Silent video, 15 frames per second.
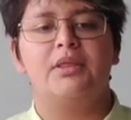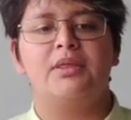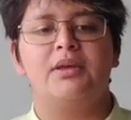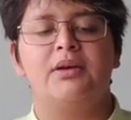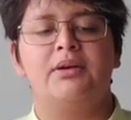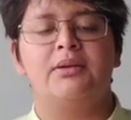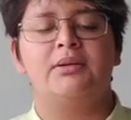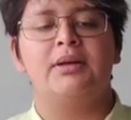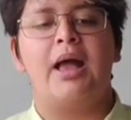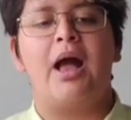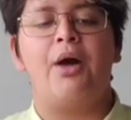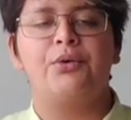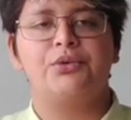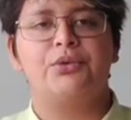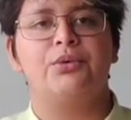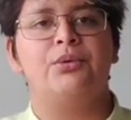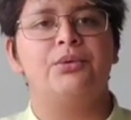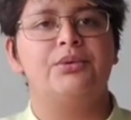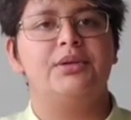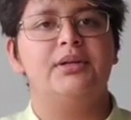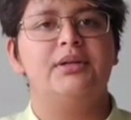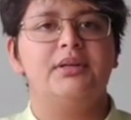the
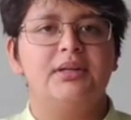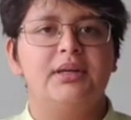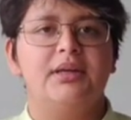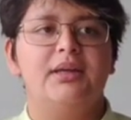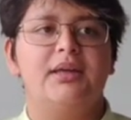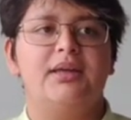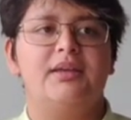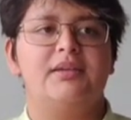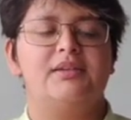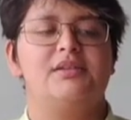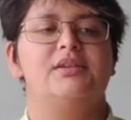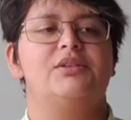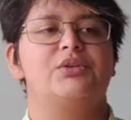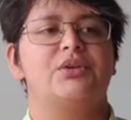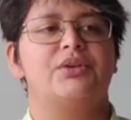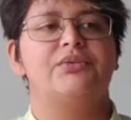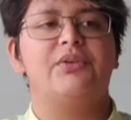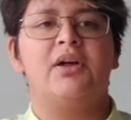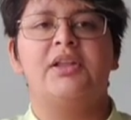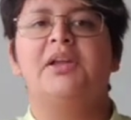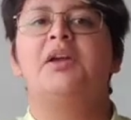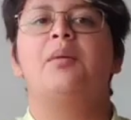household is sort of
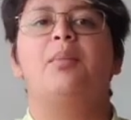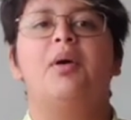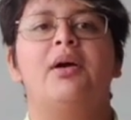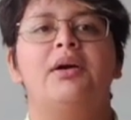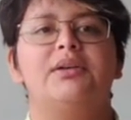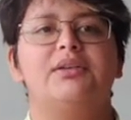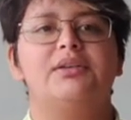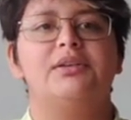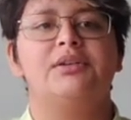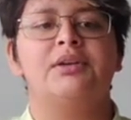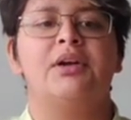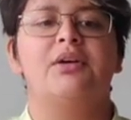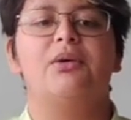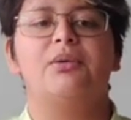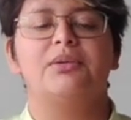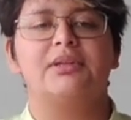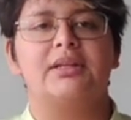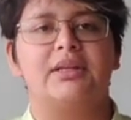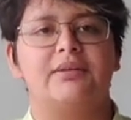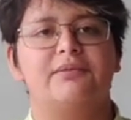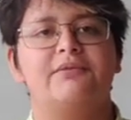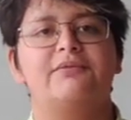falling apart, not
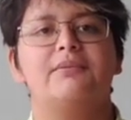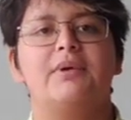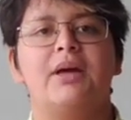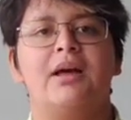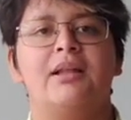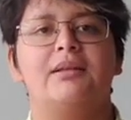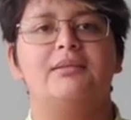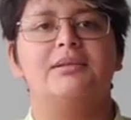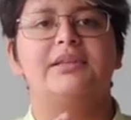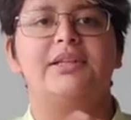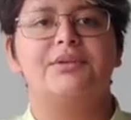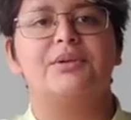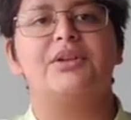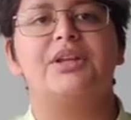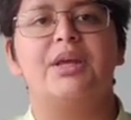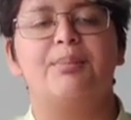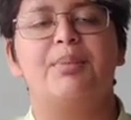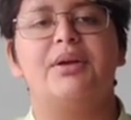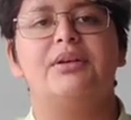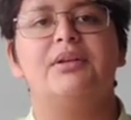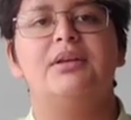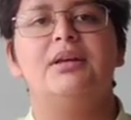only literally,
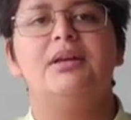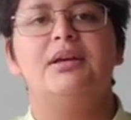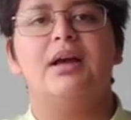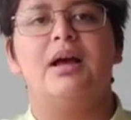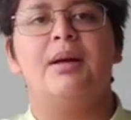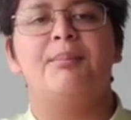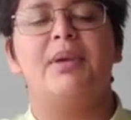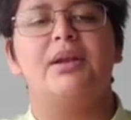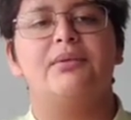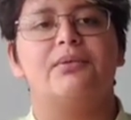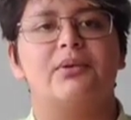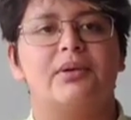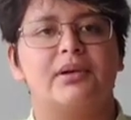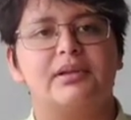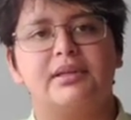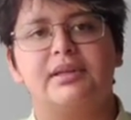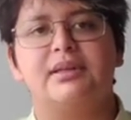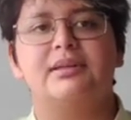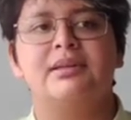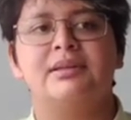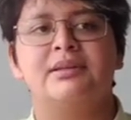but metaphorically